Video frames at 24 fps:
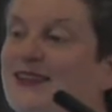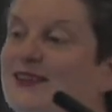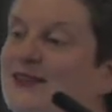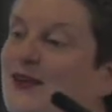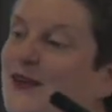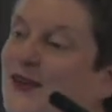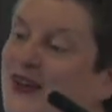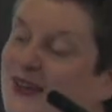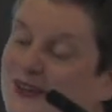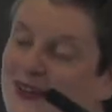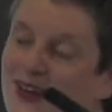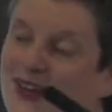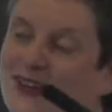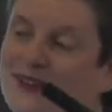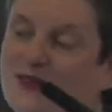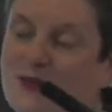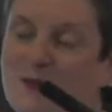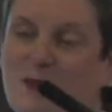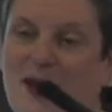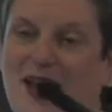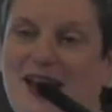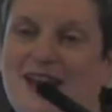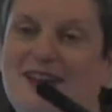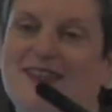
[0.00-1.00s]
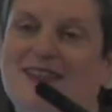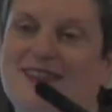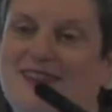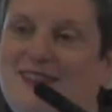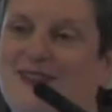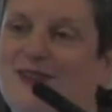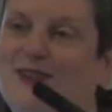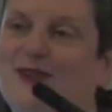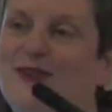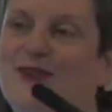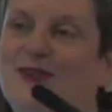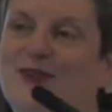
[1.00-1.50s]
So it, it depends.
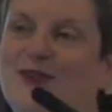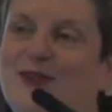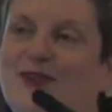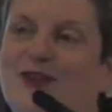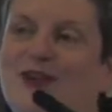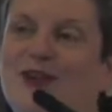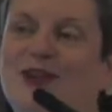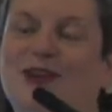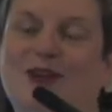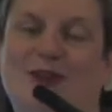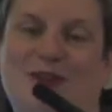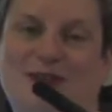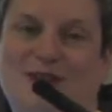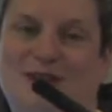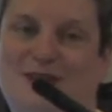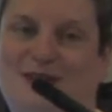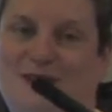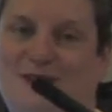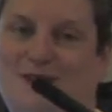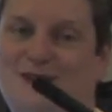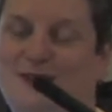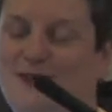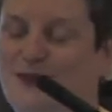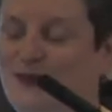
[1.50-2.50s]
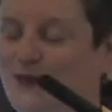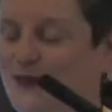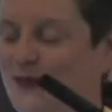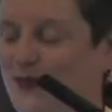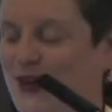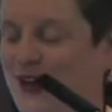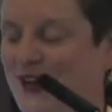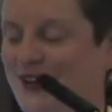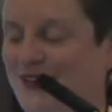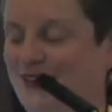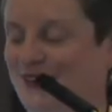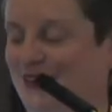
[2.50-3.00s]
You know, you can look at it different
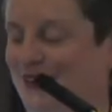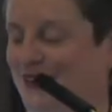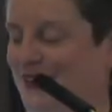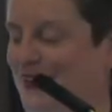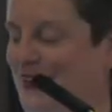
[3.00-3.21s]
ways.